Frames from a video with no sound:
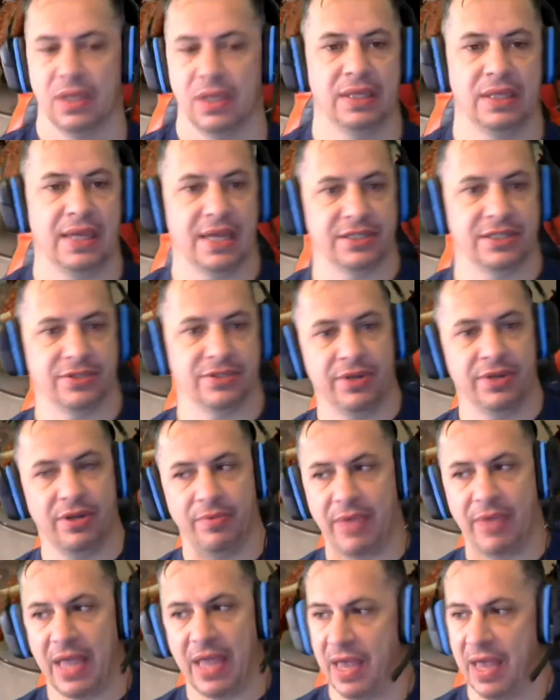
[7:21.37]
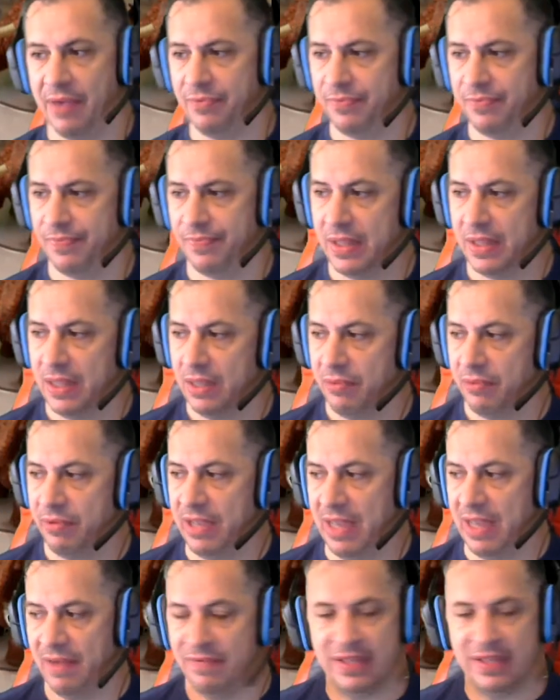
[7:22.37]
Yeah, so here we have
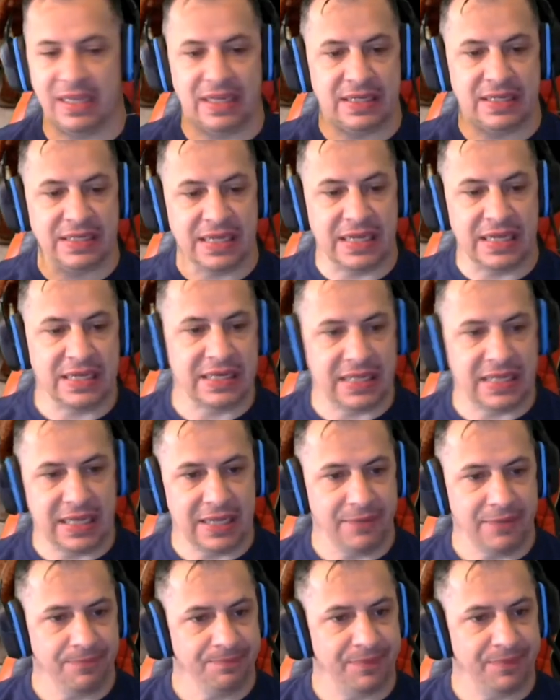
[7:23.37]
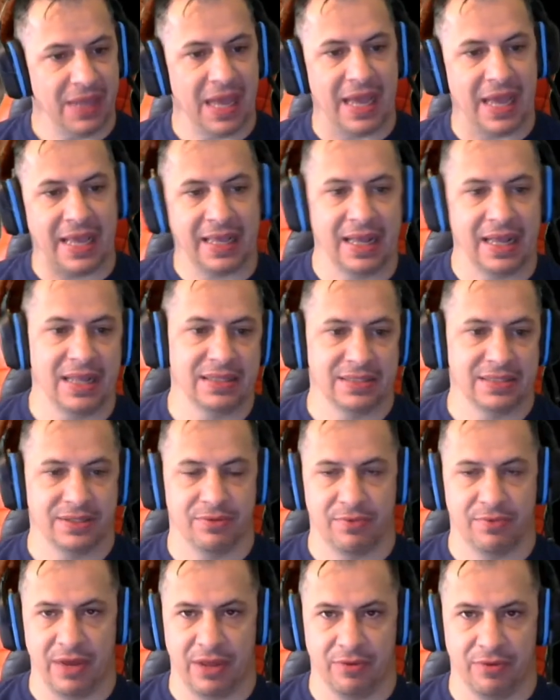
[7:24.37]
the D&D Icons of
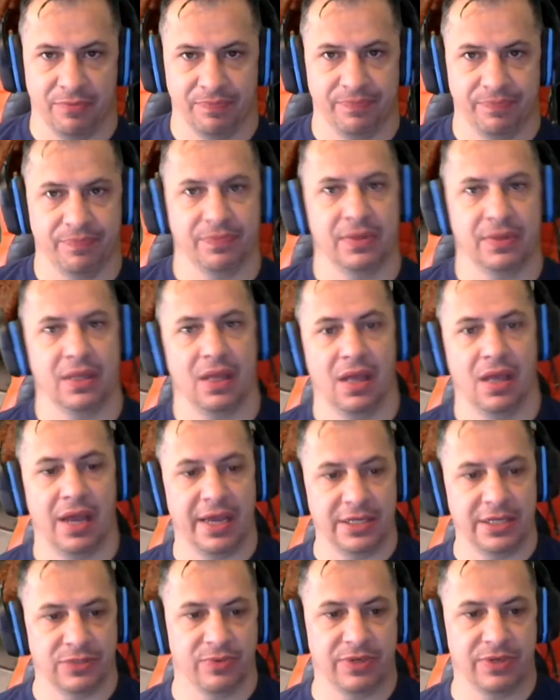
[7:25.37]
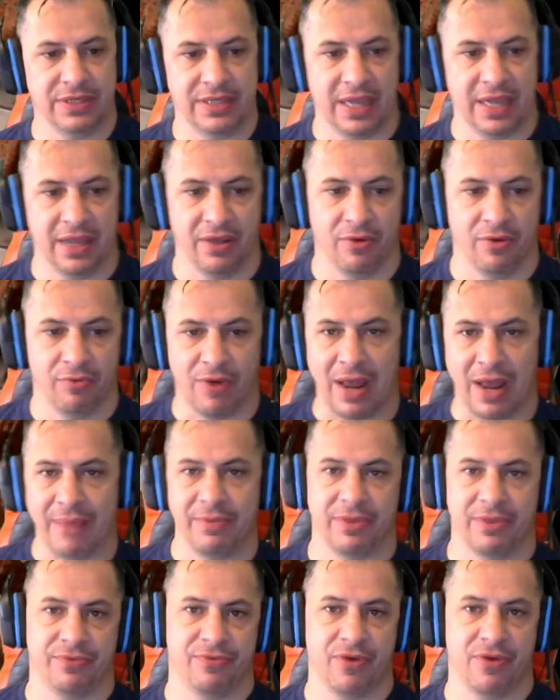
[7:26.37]
the Realm Icewind Dale Rime
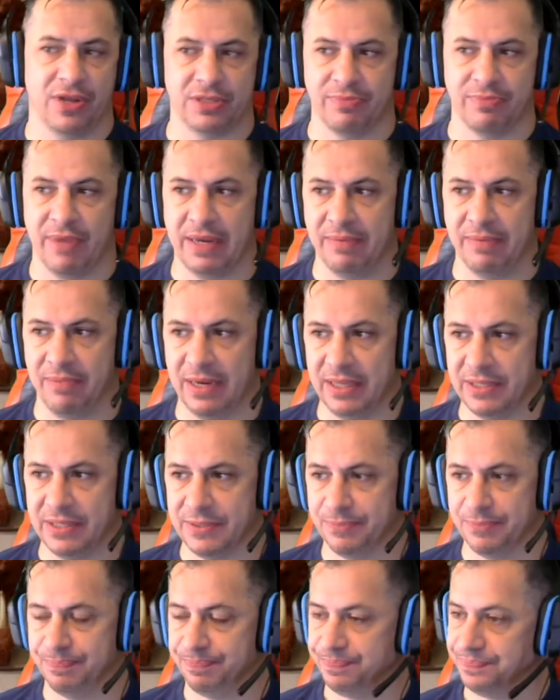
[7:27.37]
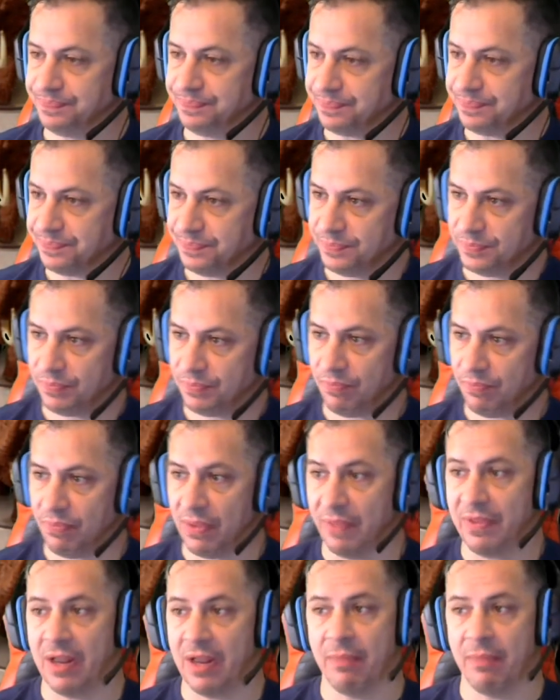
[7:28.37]
of the Frostmaiden Minis.
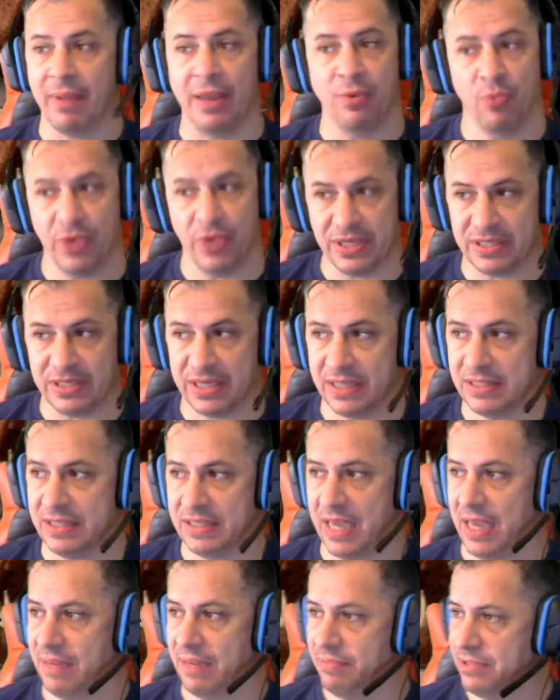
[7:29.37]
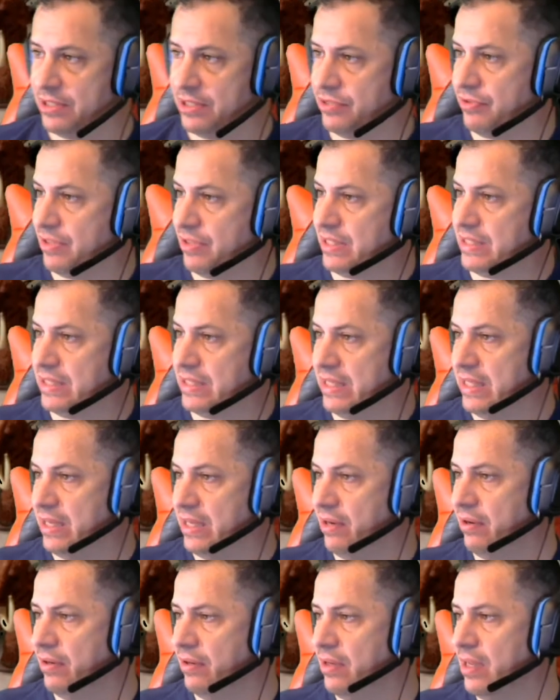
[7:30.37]
They're by Wizkids Games, as you can see
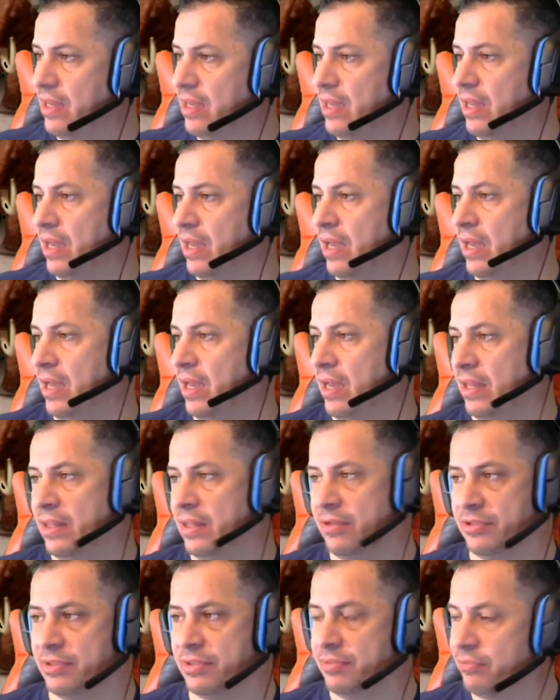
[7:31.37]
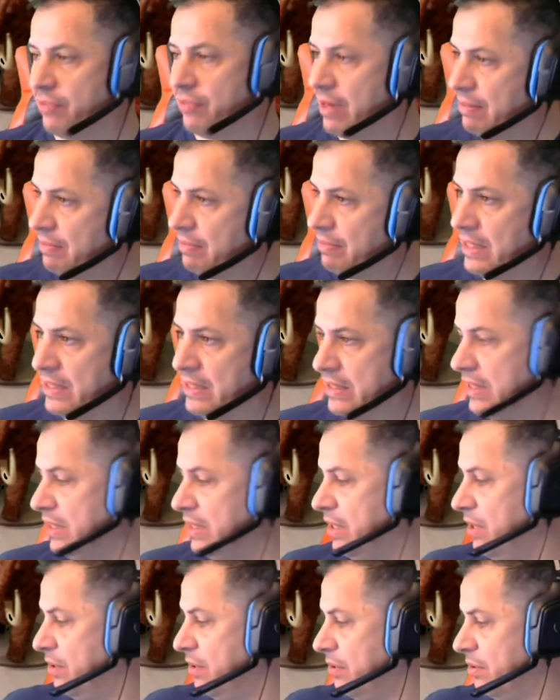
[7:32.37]
here. There's some great minis in
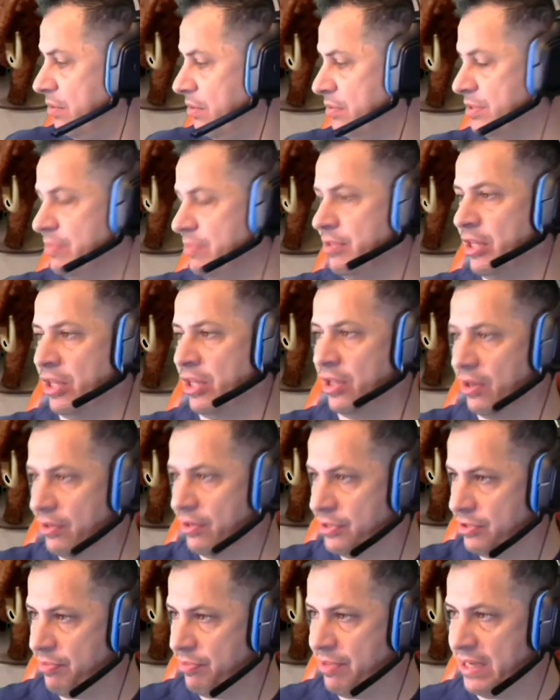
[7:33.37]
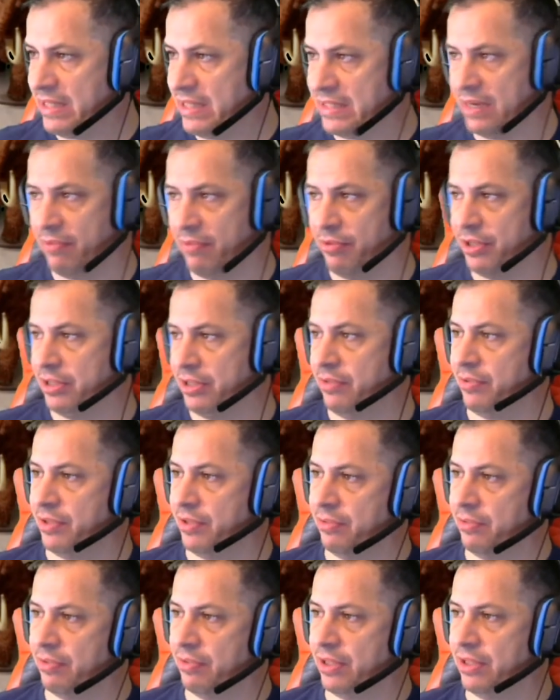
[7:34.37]
here. Some of the larger minis I
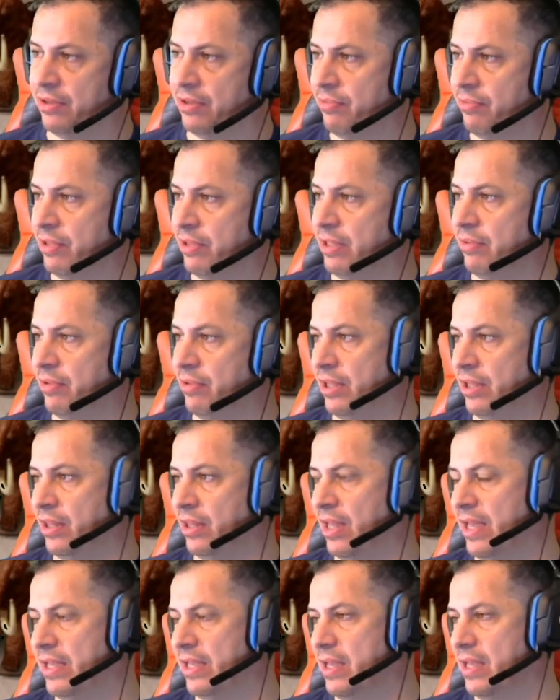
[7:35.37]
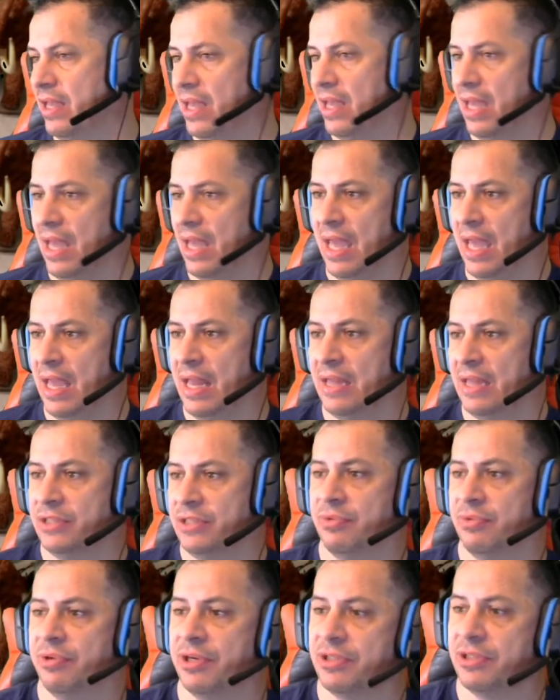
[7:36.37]
really like. And
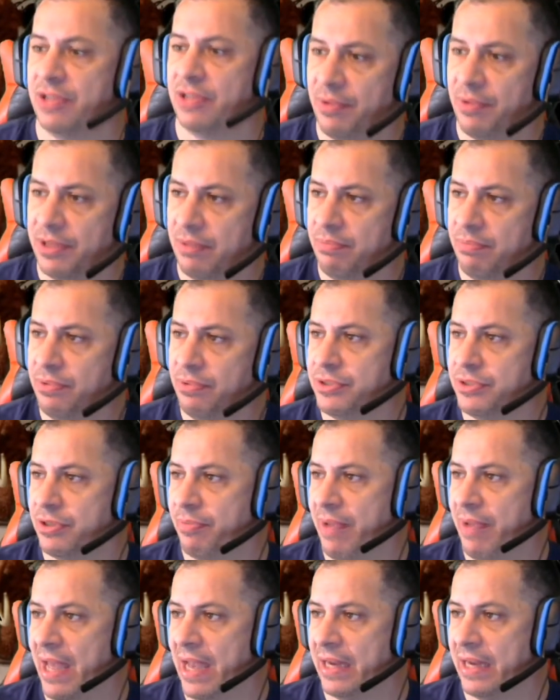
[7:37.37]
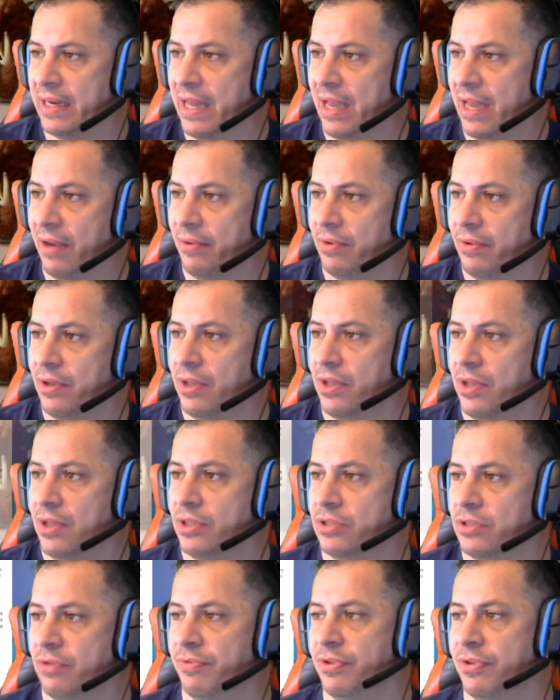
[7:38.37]
so we're going to talk about the booster pack now.
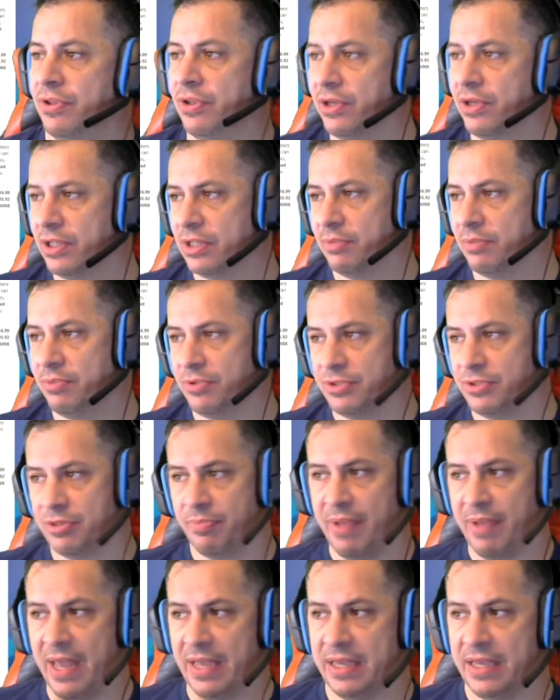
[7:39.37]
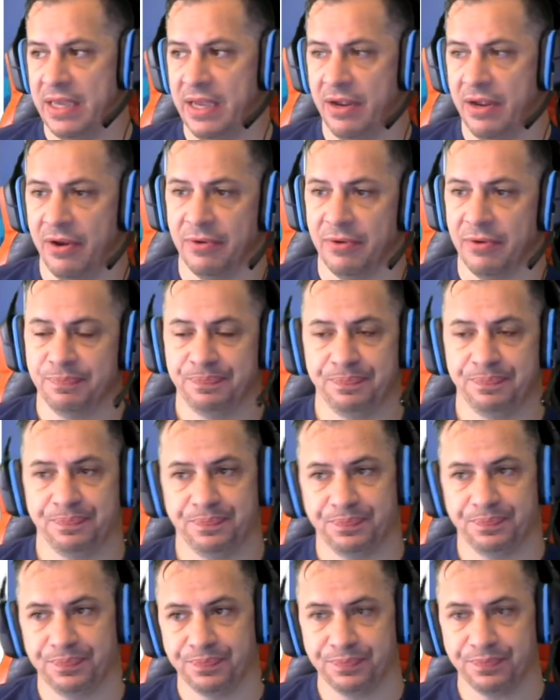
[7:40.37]
So if you look at the booster pack here,
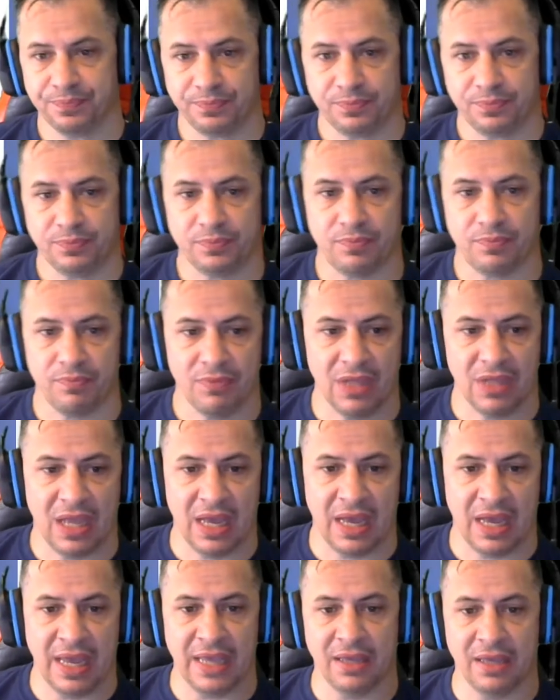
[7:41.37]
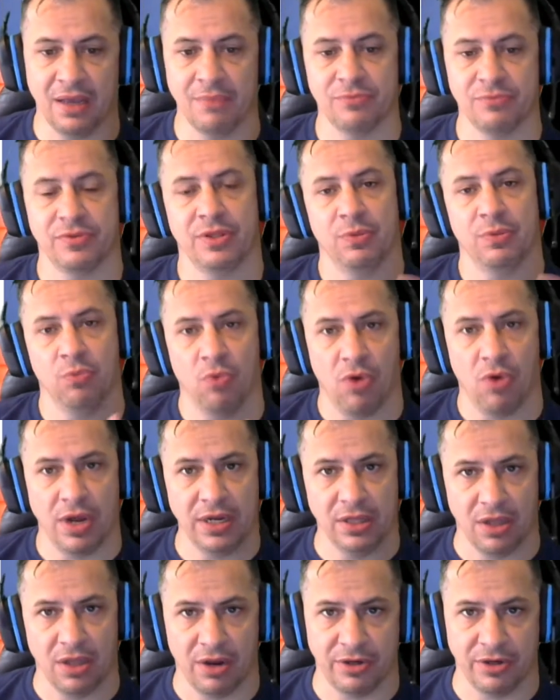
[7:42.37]
it comes with
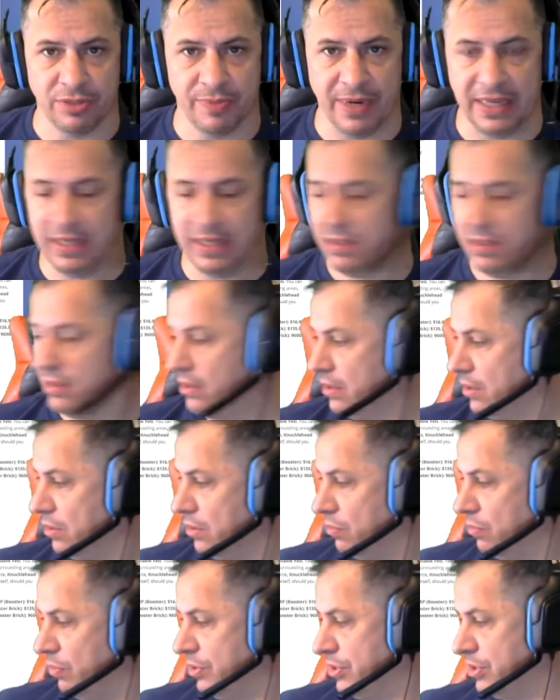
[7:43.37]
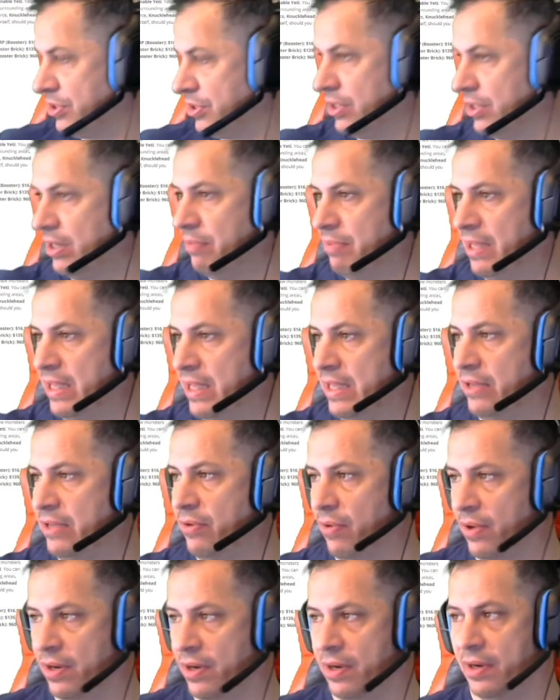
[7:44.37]
1 large mini, which is going to be
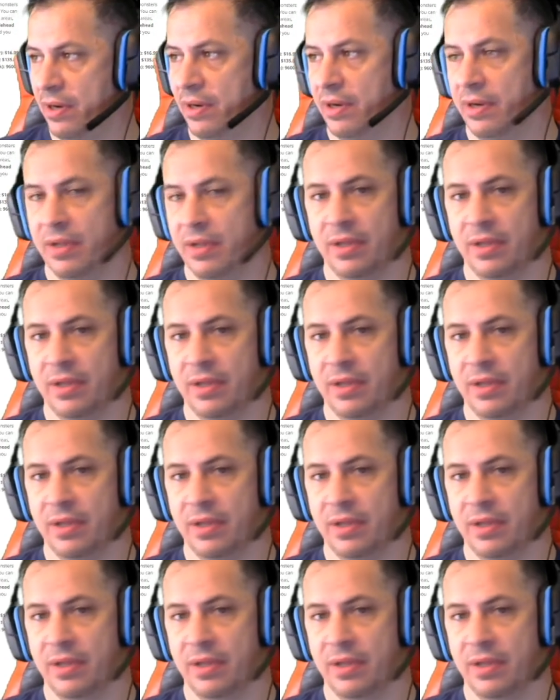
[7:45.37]
your